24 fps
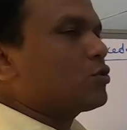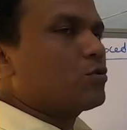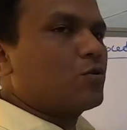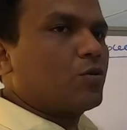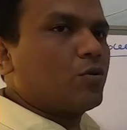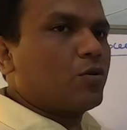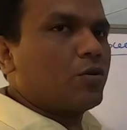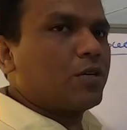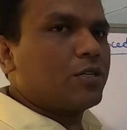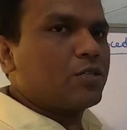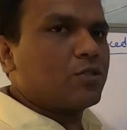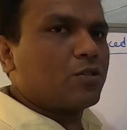should
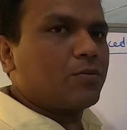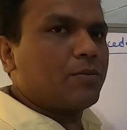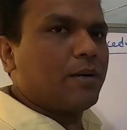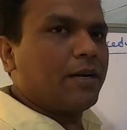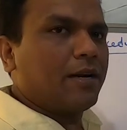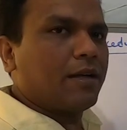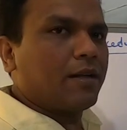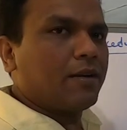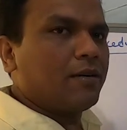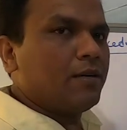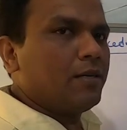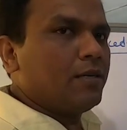go. It should be
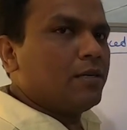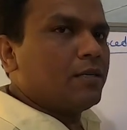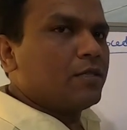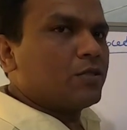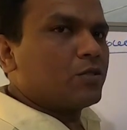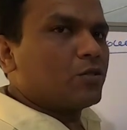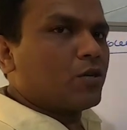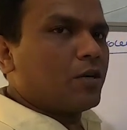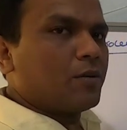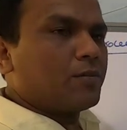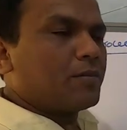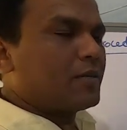done.
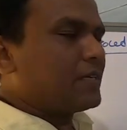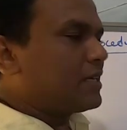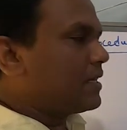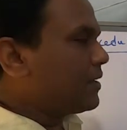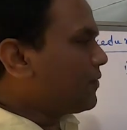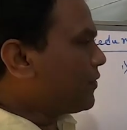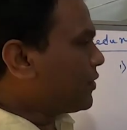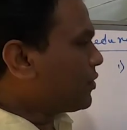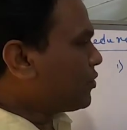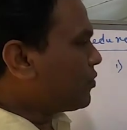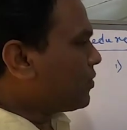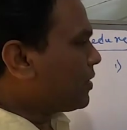So I am
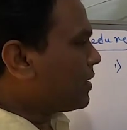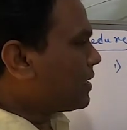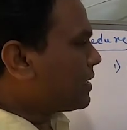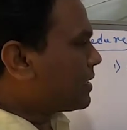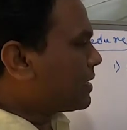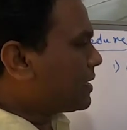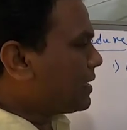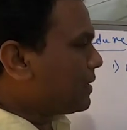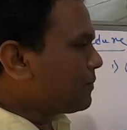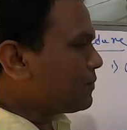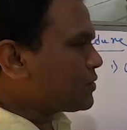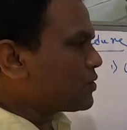giving you a
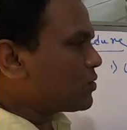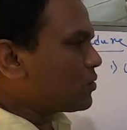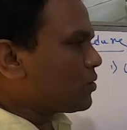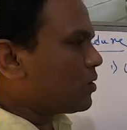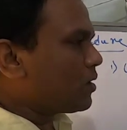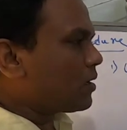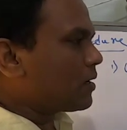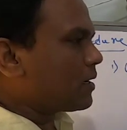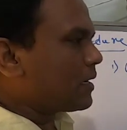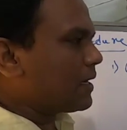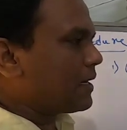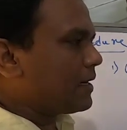glimpse
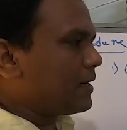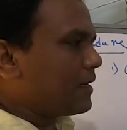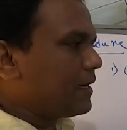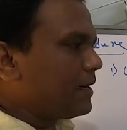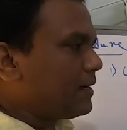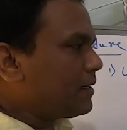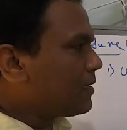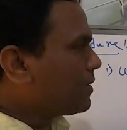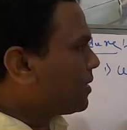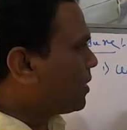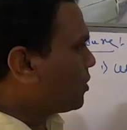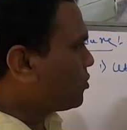or a
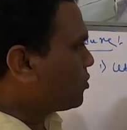hint